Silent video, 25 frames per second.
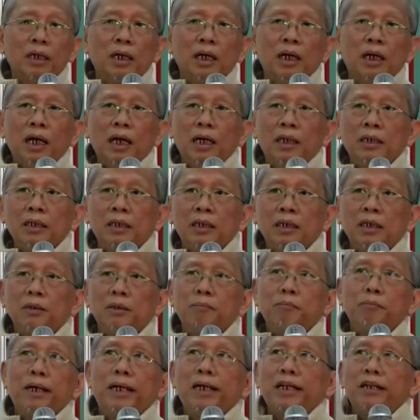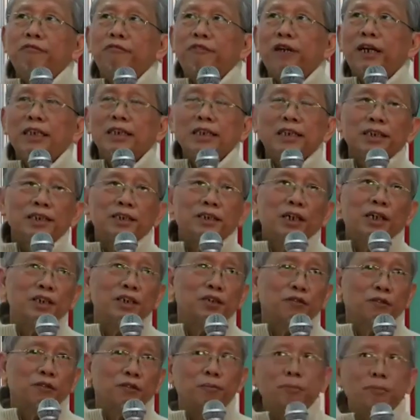And he manifests a
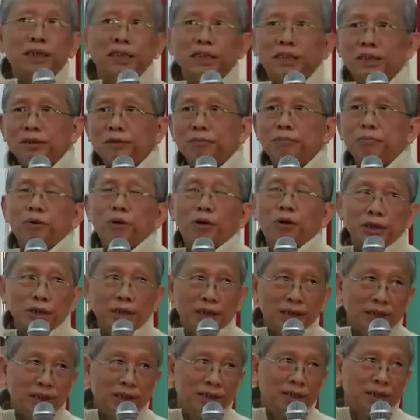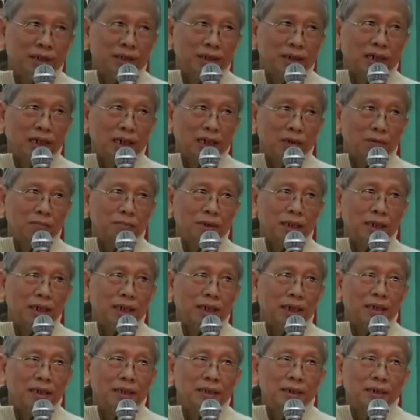transformation body up there.
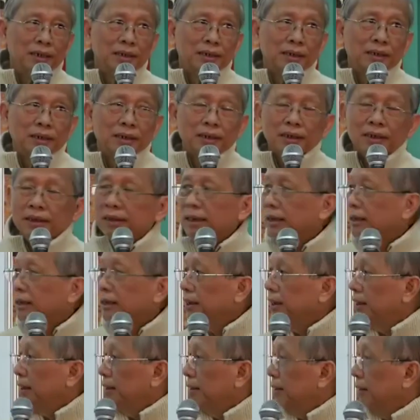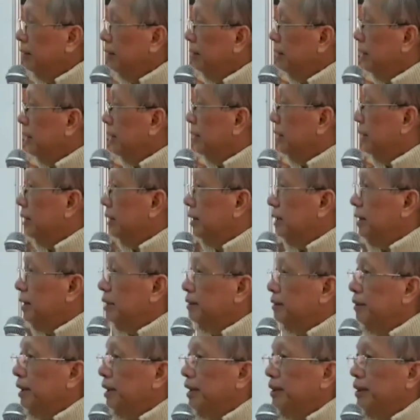That's why all this,
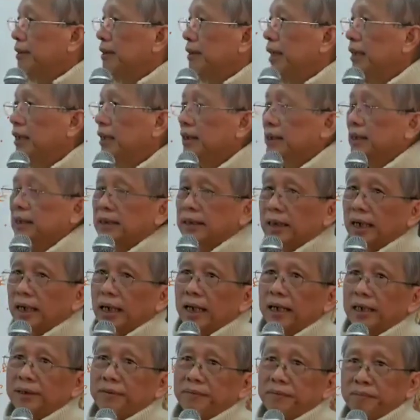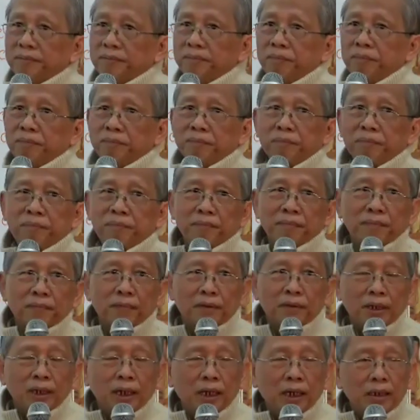when you understand,
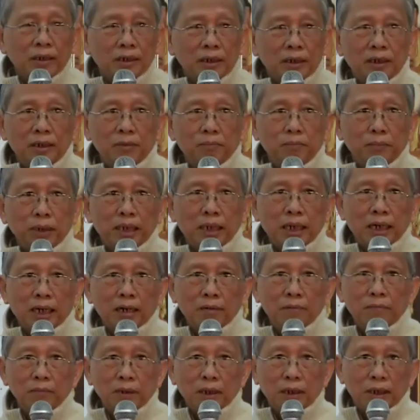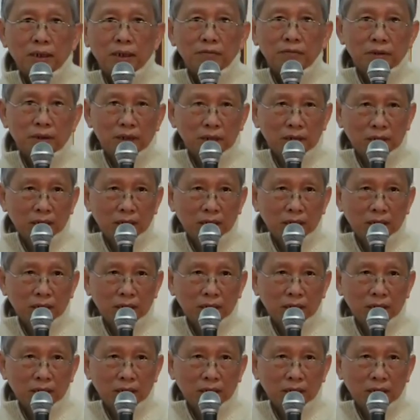then it becomes like very